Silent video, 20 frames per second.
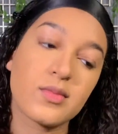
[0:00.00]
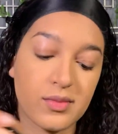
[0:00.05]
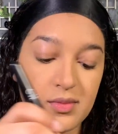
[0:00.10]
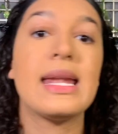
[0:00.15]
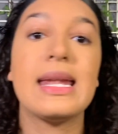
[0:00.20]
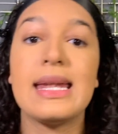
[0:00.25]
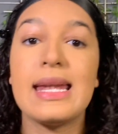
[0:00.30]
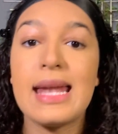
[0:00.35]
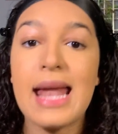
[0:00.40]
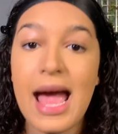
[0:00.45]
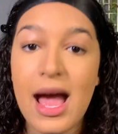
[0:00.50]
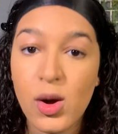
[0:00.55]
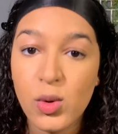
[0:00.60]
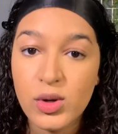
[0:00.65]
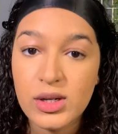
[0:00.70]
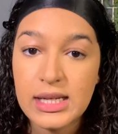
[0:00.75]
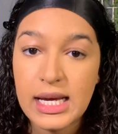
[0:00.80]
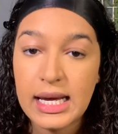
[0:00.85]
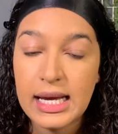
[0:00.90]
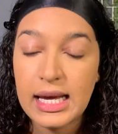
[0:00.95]
Now we're
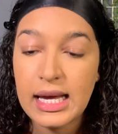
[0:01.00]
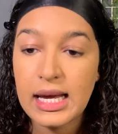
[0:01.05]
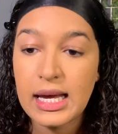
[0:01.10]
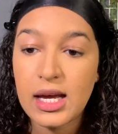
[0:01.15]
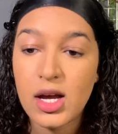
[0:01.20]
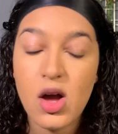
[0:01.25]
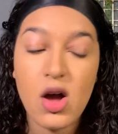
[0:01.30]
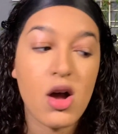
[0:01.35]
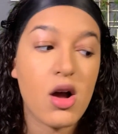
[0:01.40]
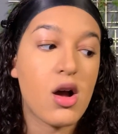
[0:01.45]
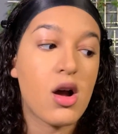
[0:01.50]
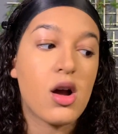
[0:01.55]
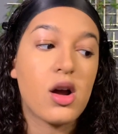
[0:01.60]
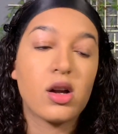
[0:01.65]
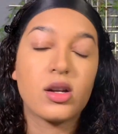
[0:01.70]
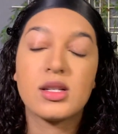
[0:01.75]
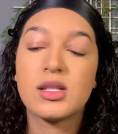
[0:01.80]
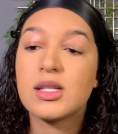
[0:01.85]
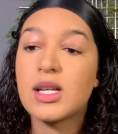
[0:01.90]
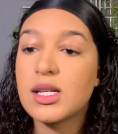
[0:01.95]
taking our
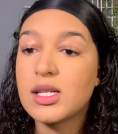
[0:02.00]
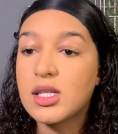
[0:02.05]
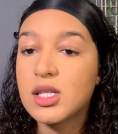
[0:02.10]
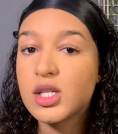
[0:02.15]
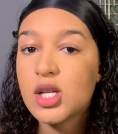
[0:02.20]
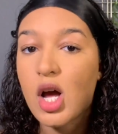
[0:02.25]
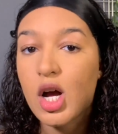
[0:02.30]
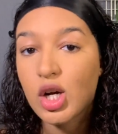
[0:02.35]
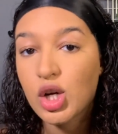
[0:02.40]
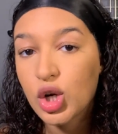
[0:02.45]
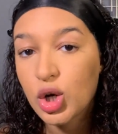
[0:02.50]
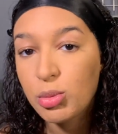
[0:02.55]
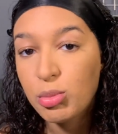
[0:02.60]
Sunstalker